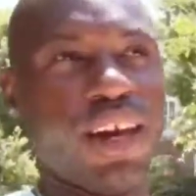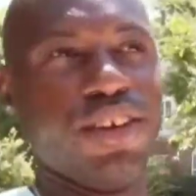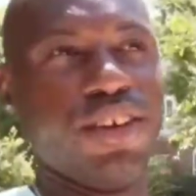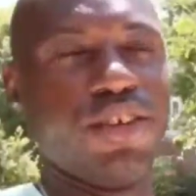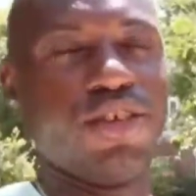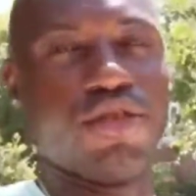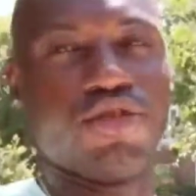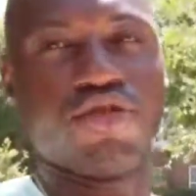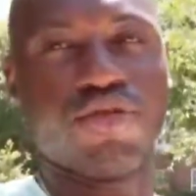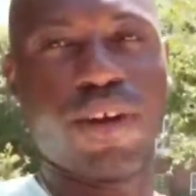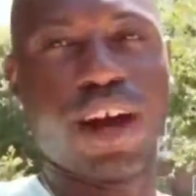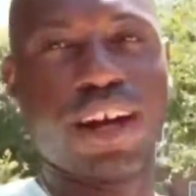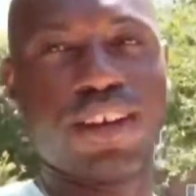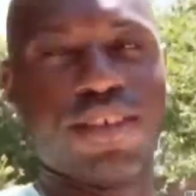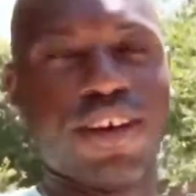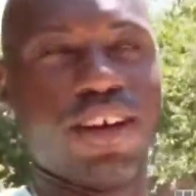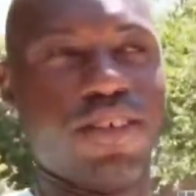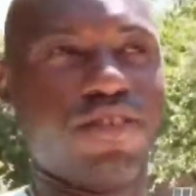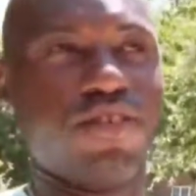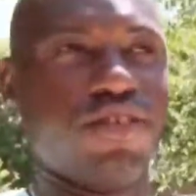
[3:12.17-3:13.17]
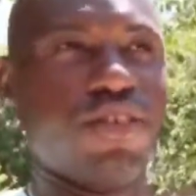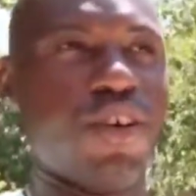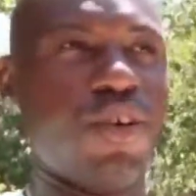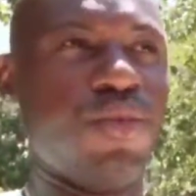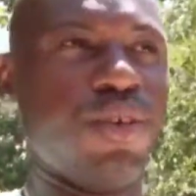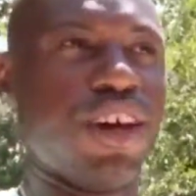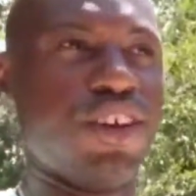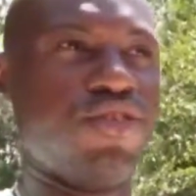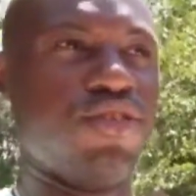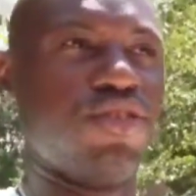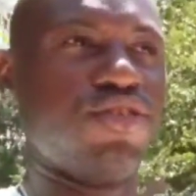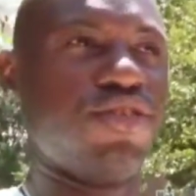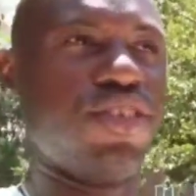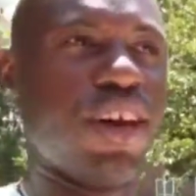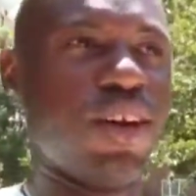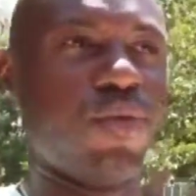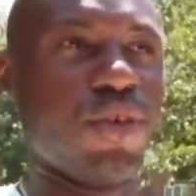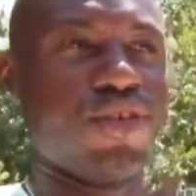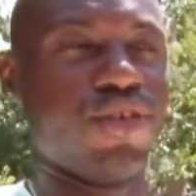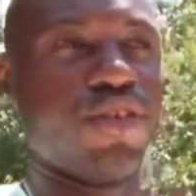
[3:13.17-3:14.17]
and then just track that so that you're
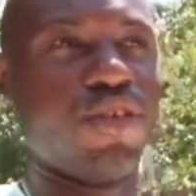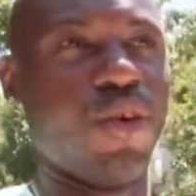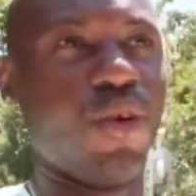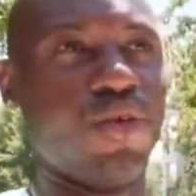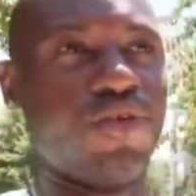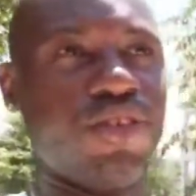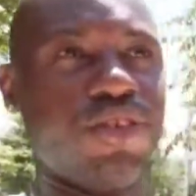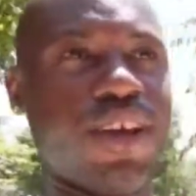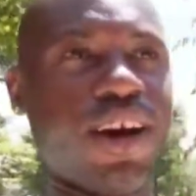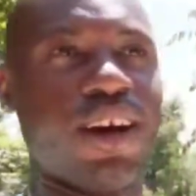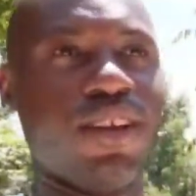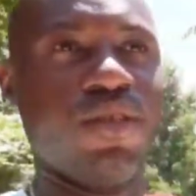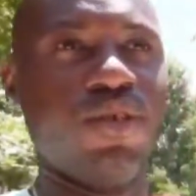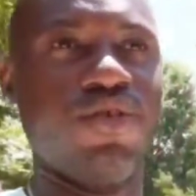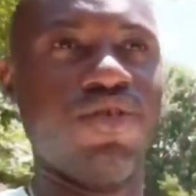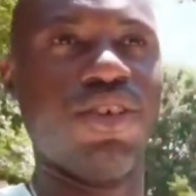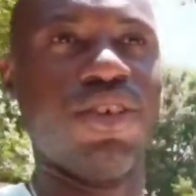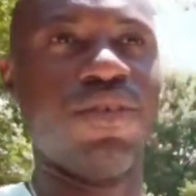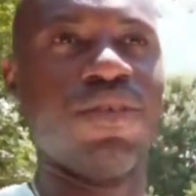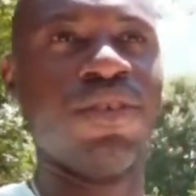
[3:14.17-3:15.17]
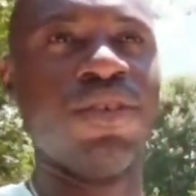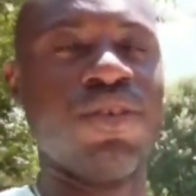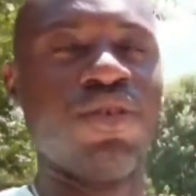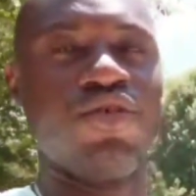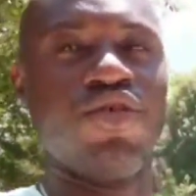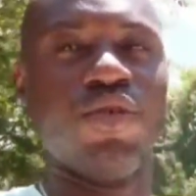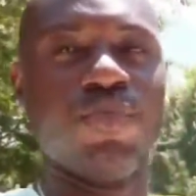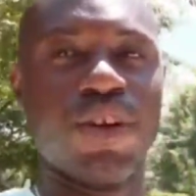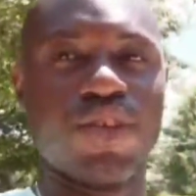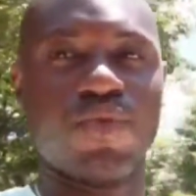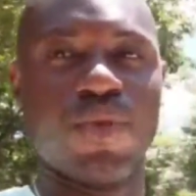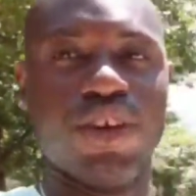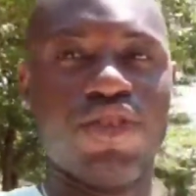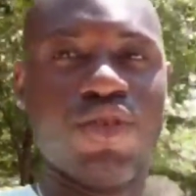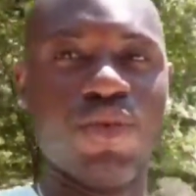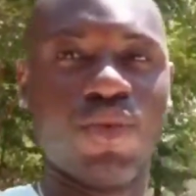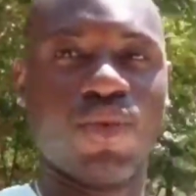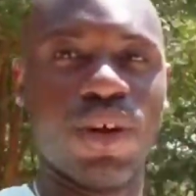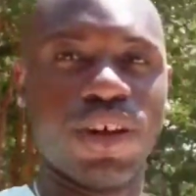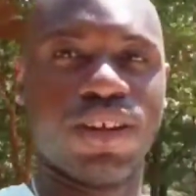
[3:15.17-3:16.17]
staying with your goals and not losing too much
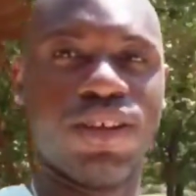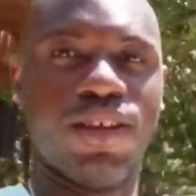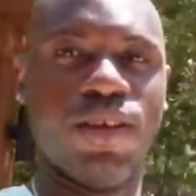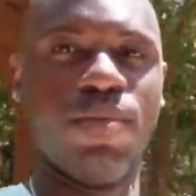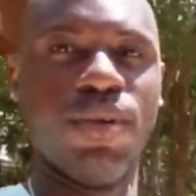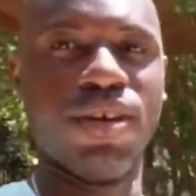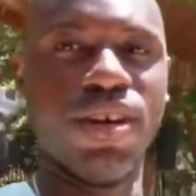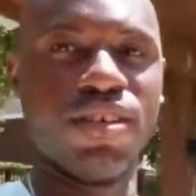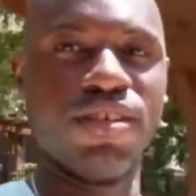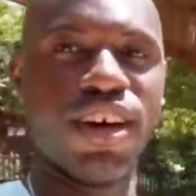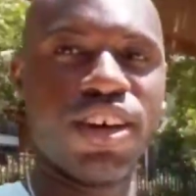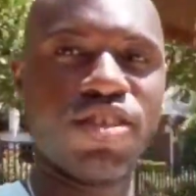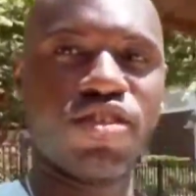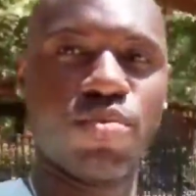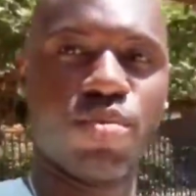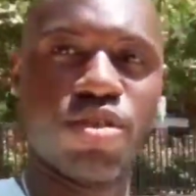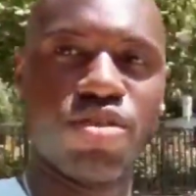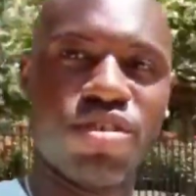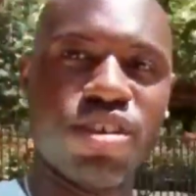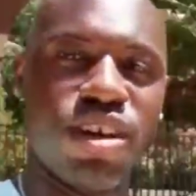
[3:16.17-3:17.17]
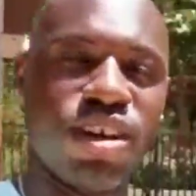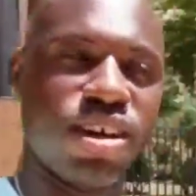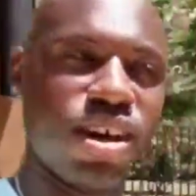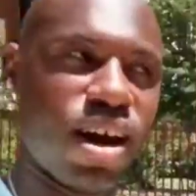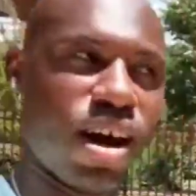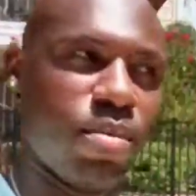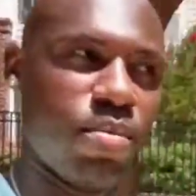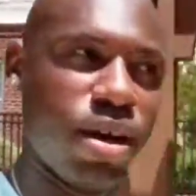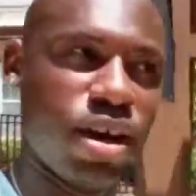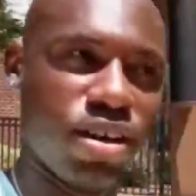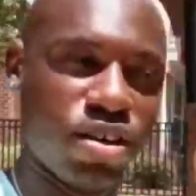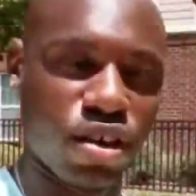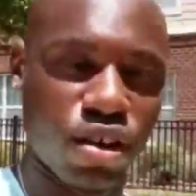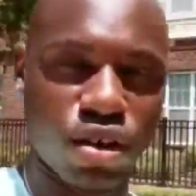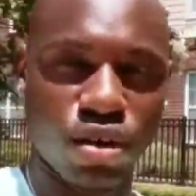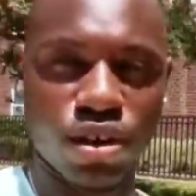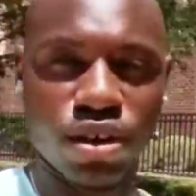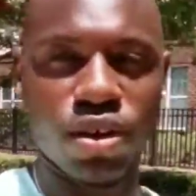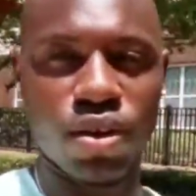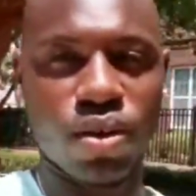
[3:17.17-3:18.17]
weight too quickly, because that's a mistake I made
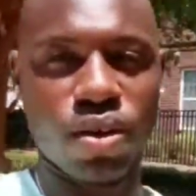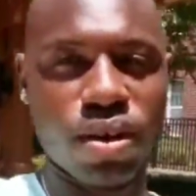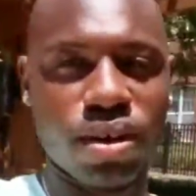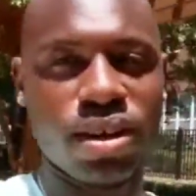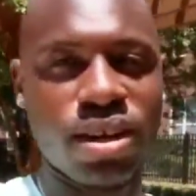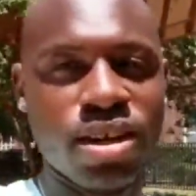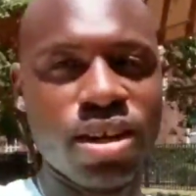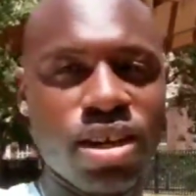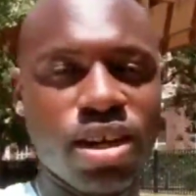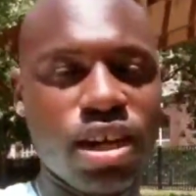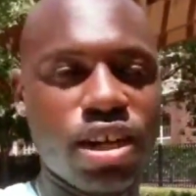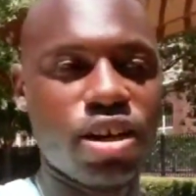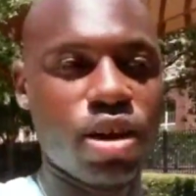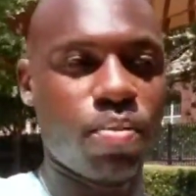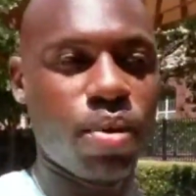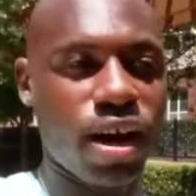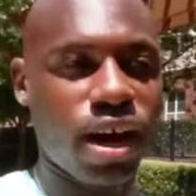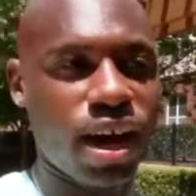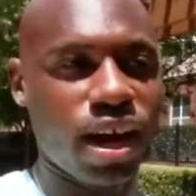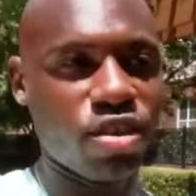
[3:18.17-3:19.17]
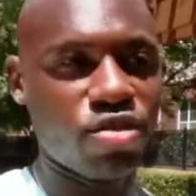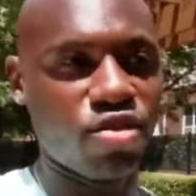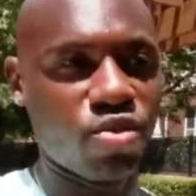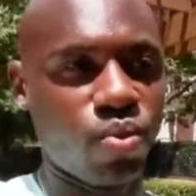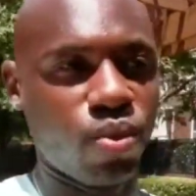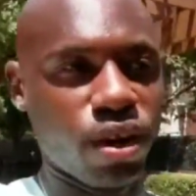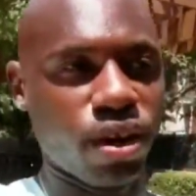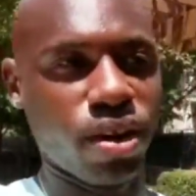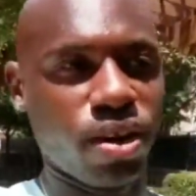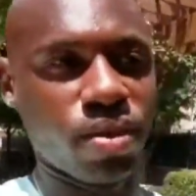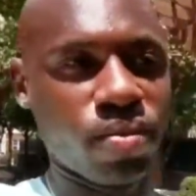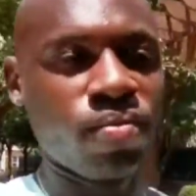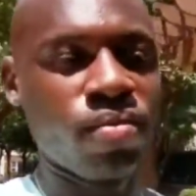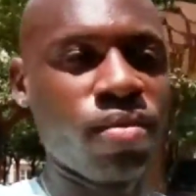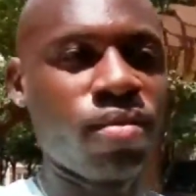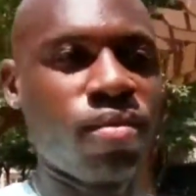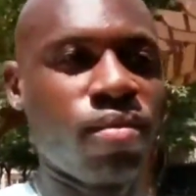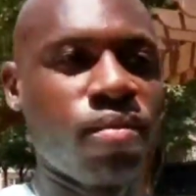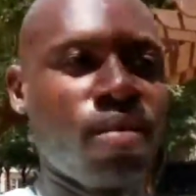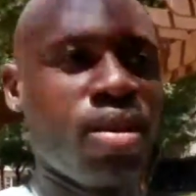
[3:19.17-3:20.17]
early on in the past, where
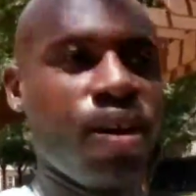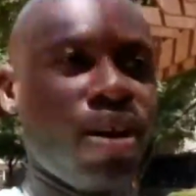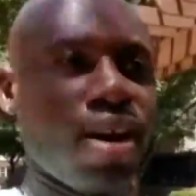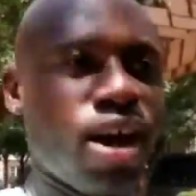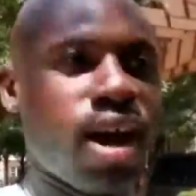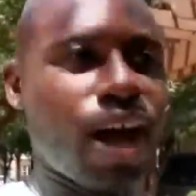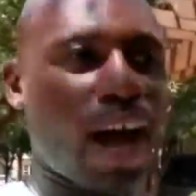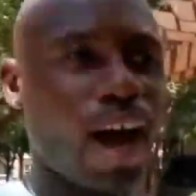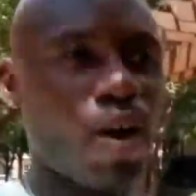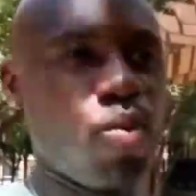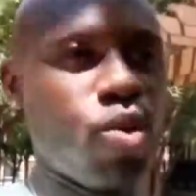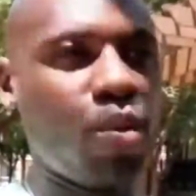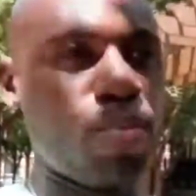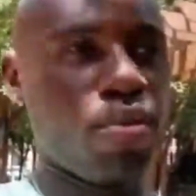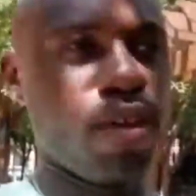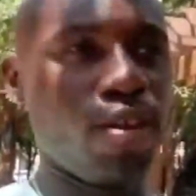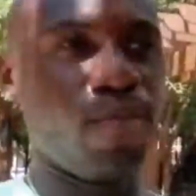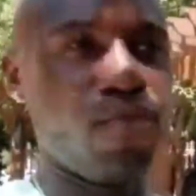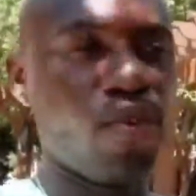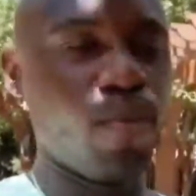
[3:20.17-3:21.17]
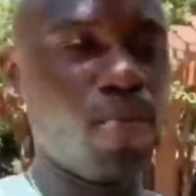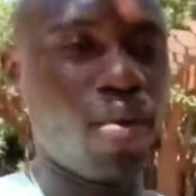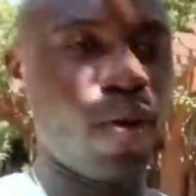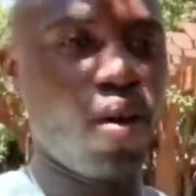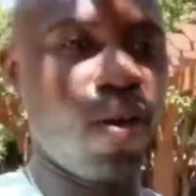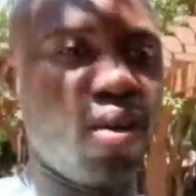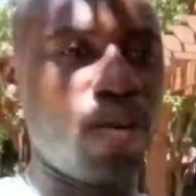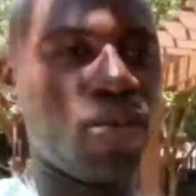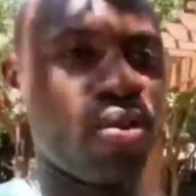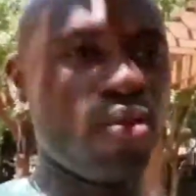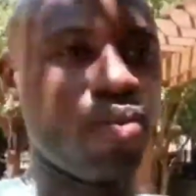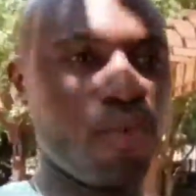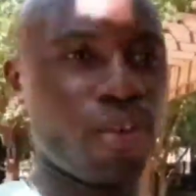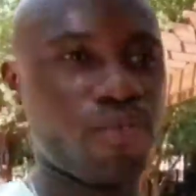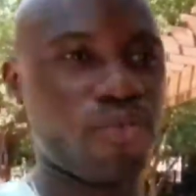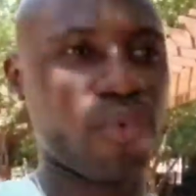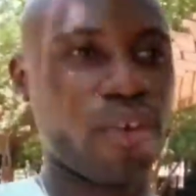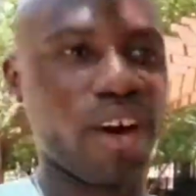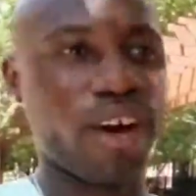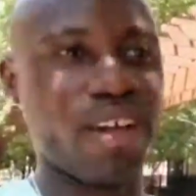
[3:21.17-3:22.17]
I will play football
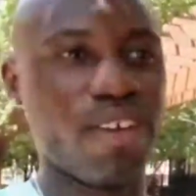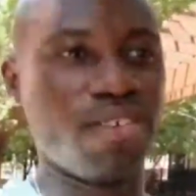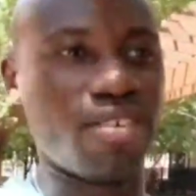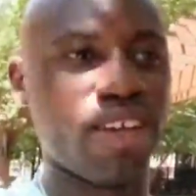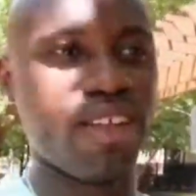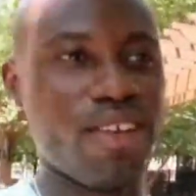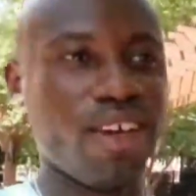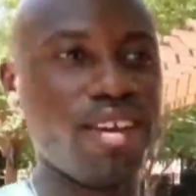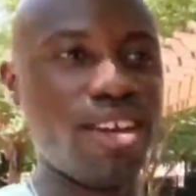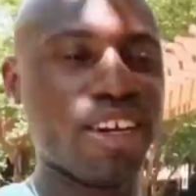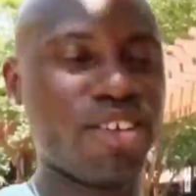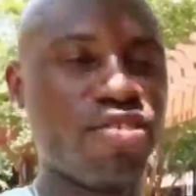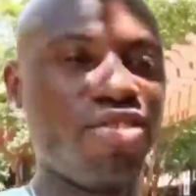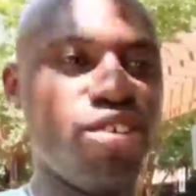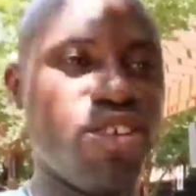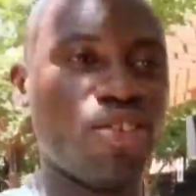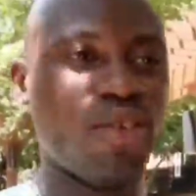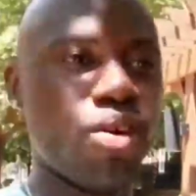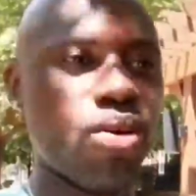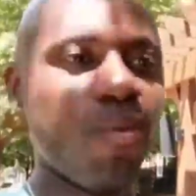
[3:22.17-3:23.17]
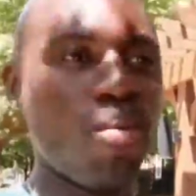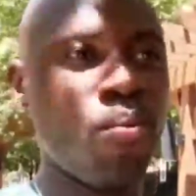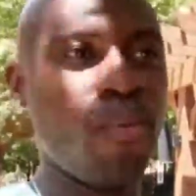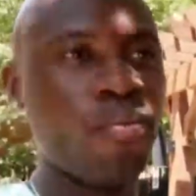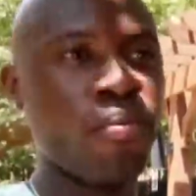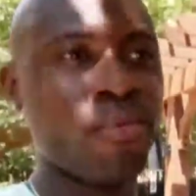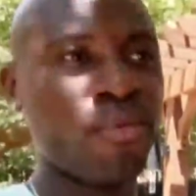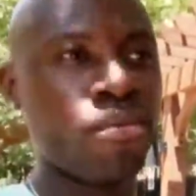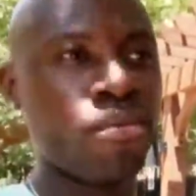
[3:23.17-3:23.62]
with friends, and then next thing you know,